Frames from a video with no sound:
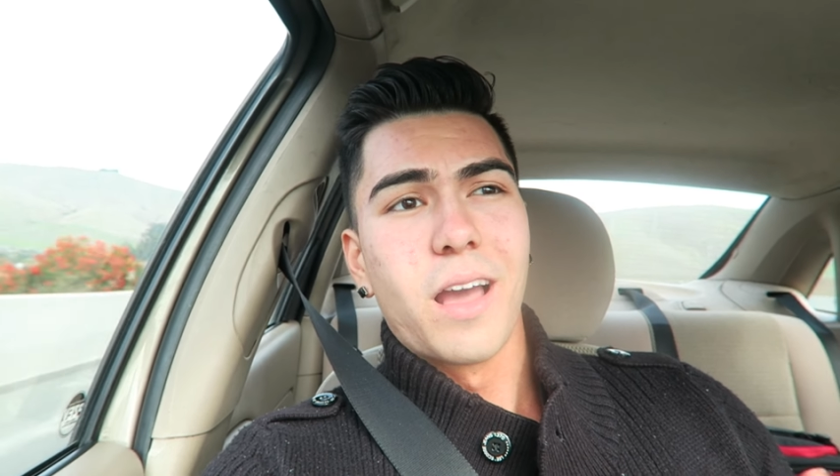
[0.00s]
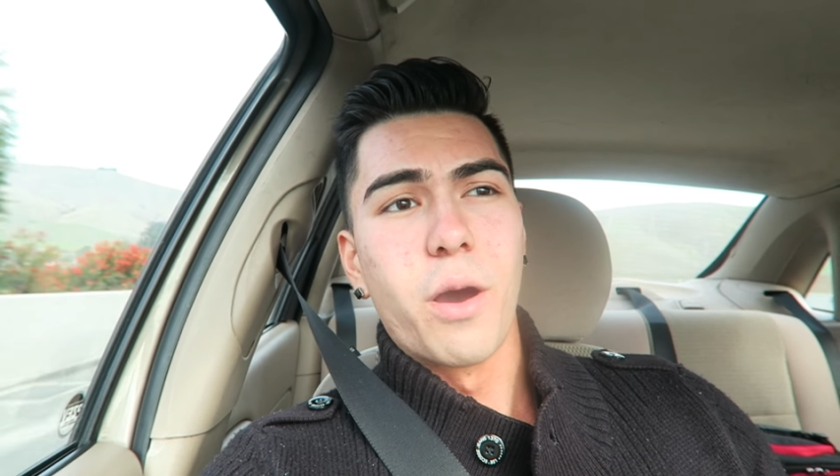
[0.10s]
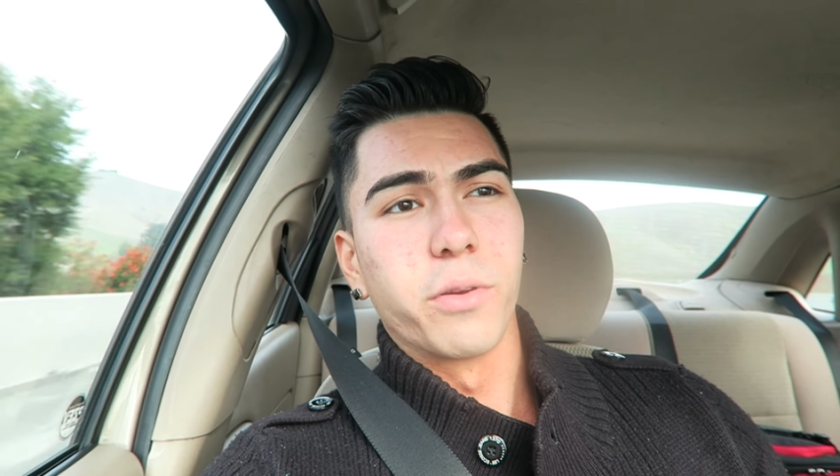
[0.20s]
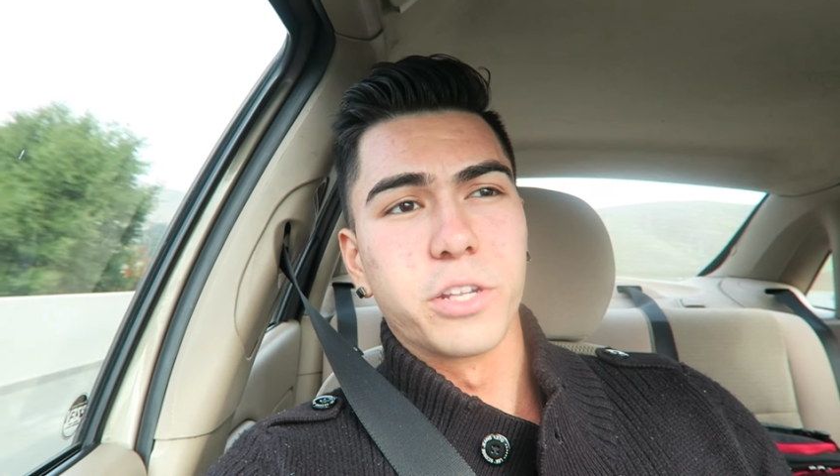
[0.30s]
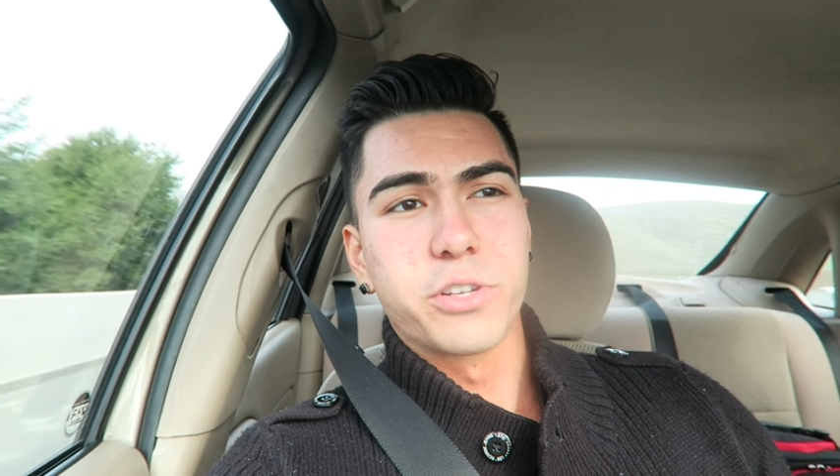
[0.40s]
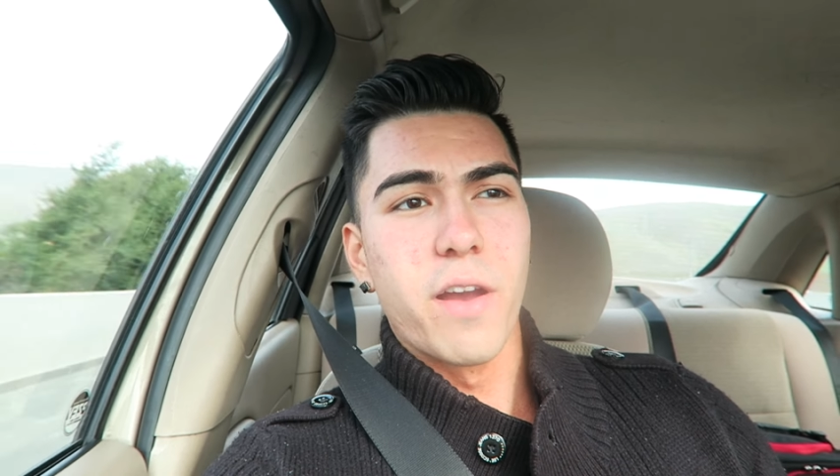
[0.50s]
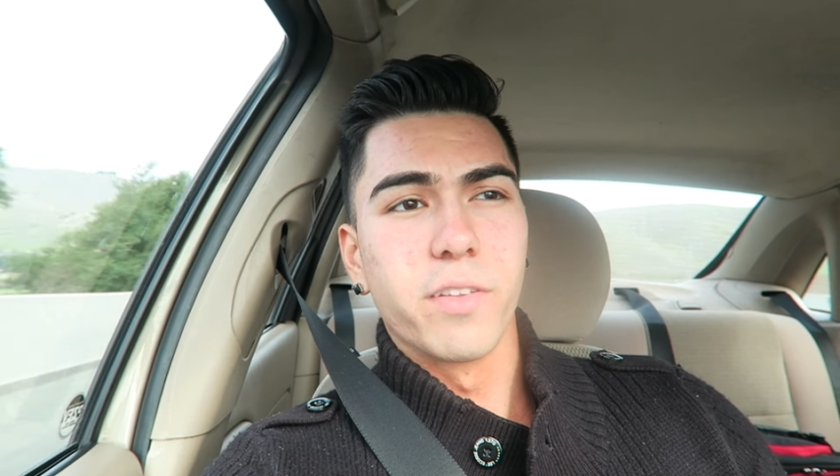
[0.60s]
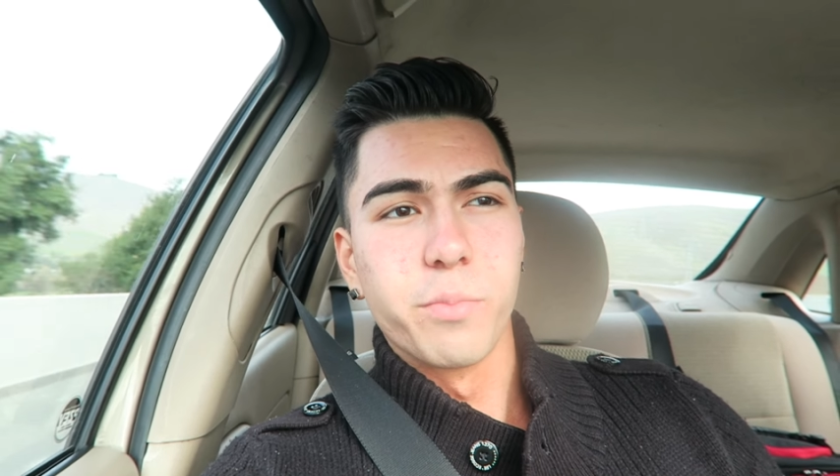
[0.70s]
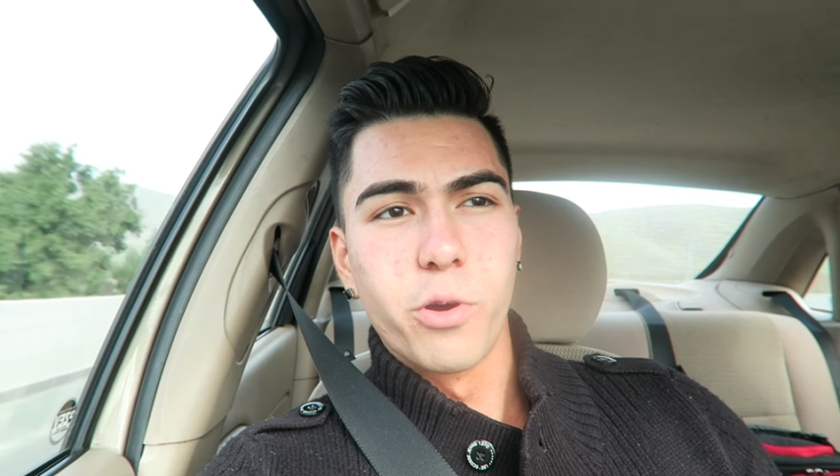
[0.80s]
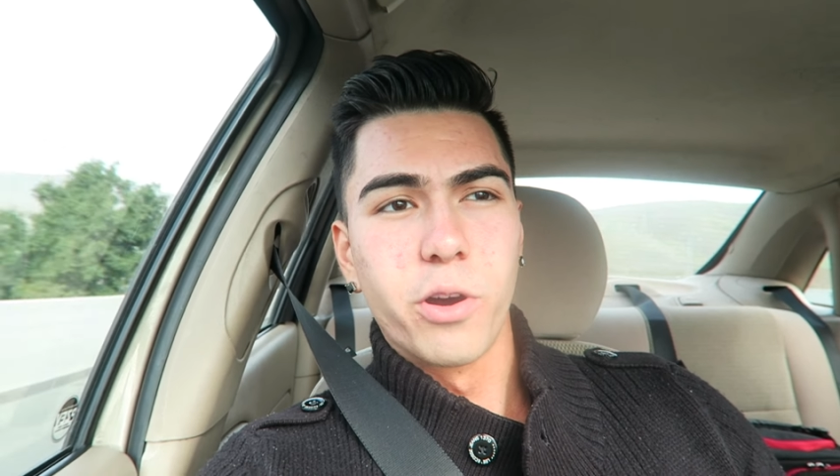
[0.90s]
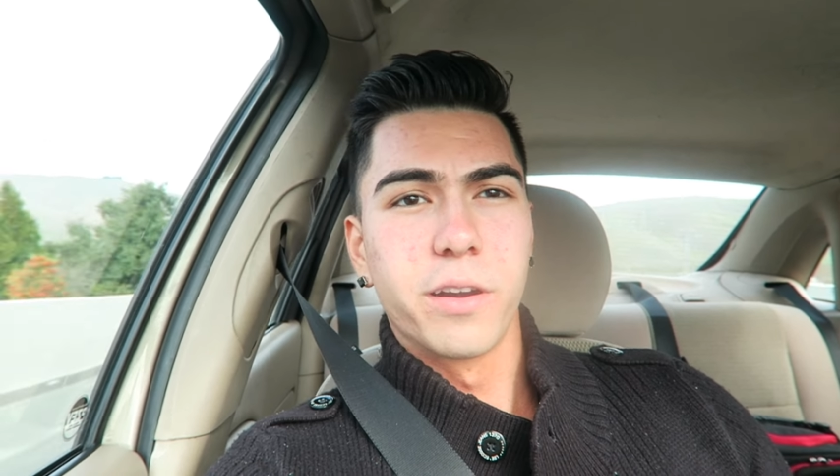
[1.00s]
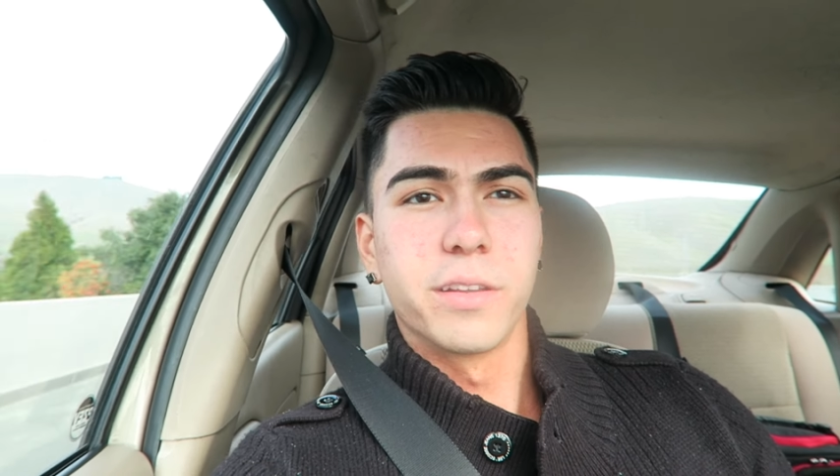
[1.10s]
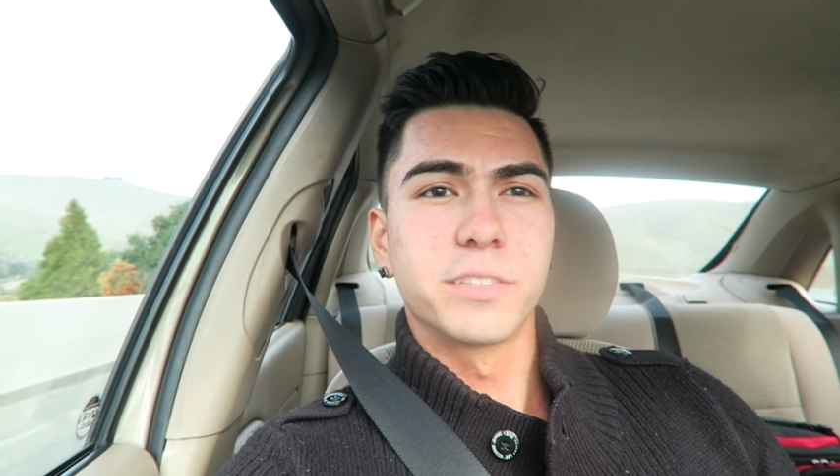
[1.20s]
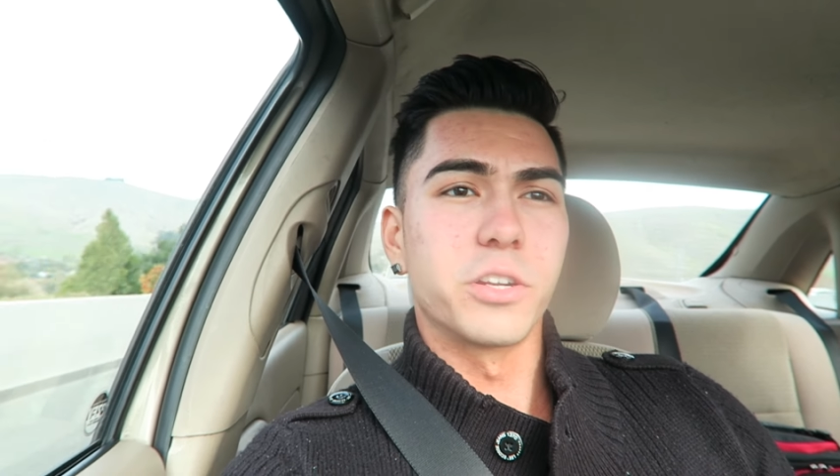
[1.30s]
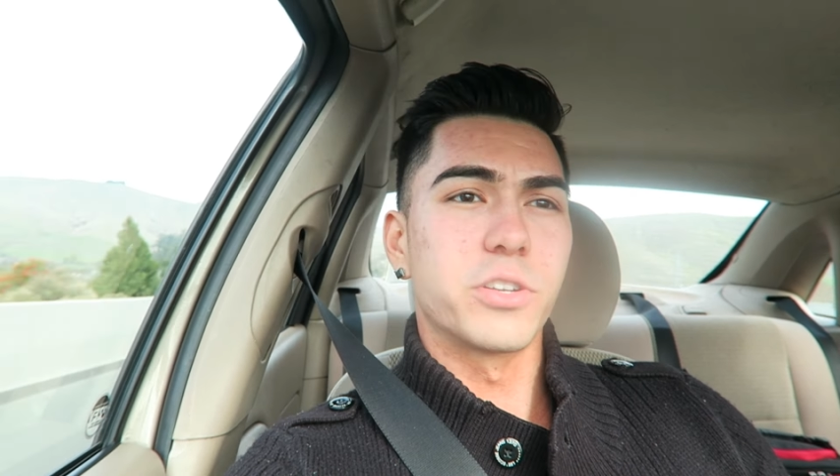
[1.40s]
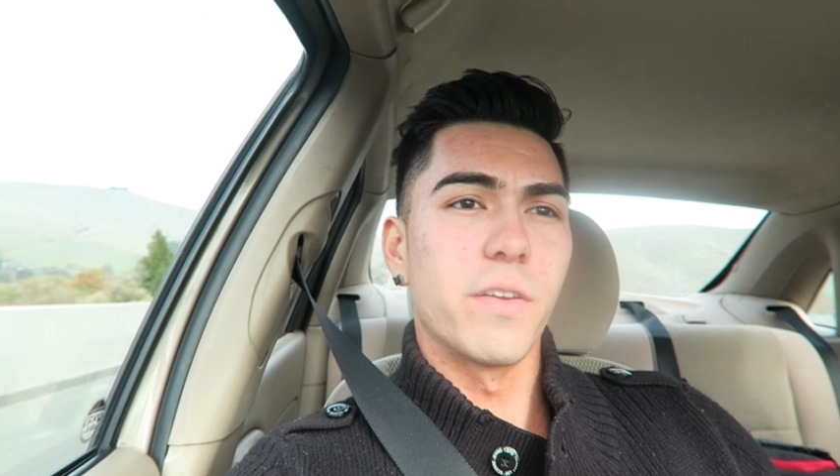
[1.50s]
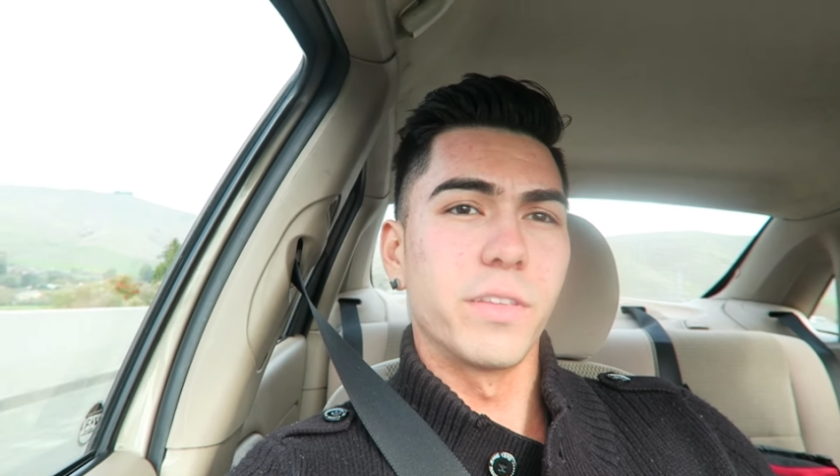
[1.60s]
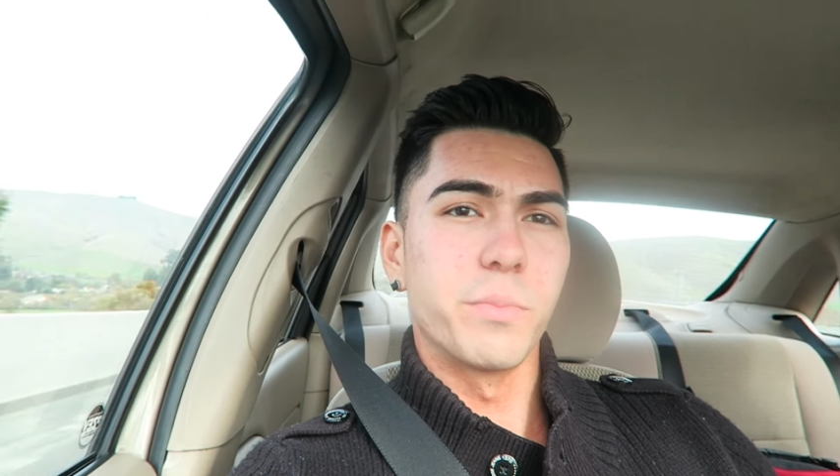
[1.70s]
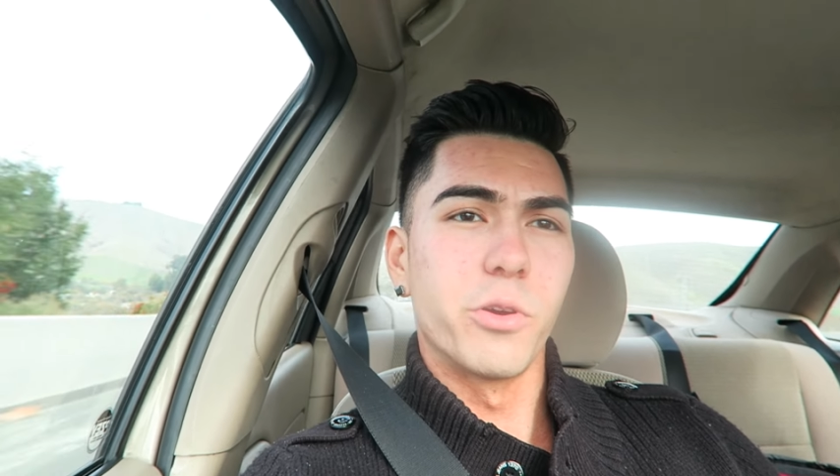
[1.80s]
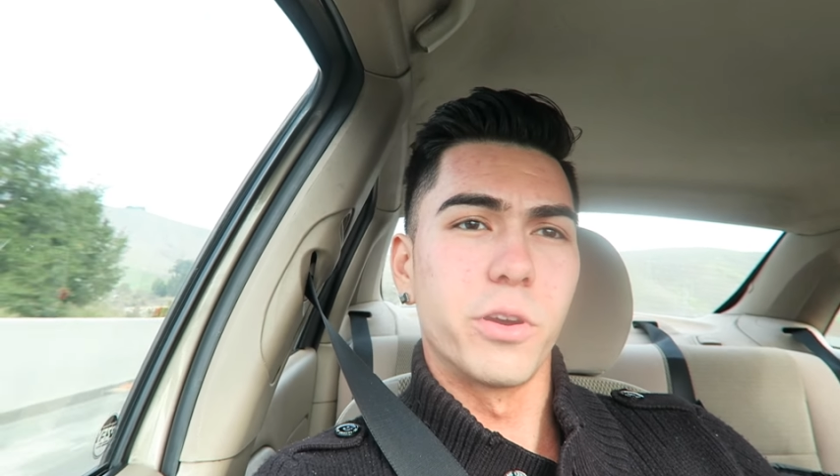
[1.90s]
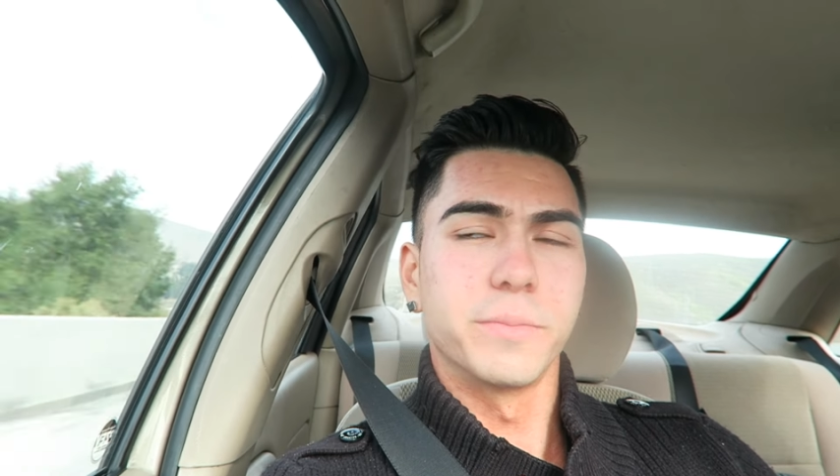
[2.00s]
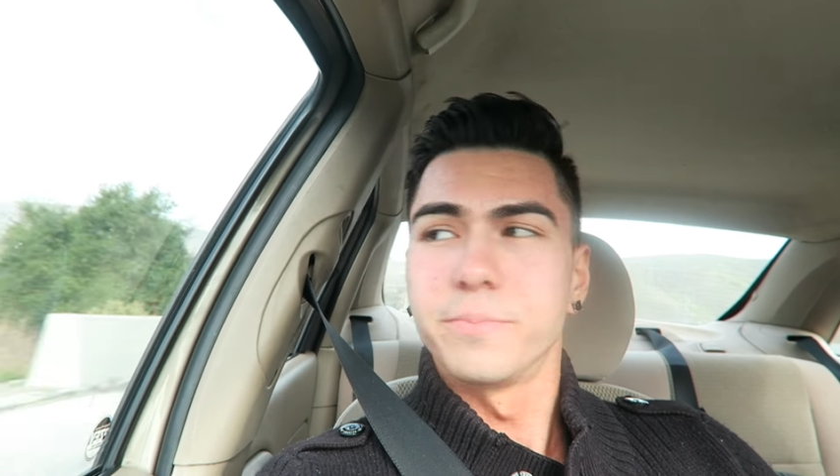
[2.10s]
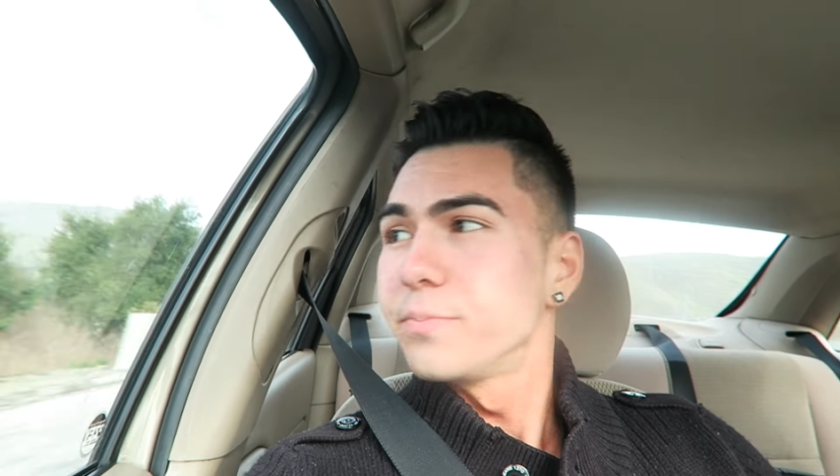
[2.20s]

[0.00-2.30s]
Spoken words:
I want to travel more, start traveling more,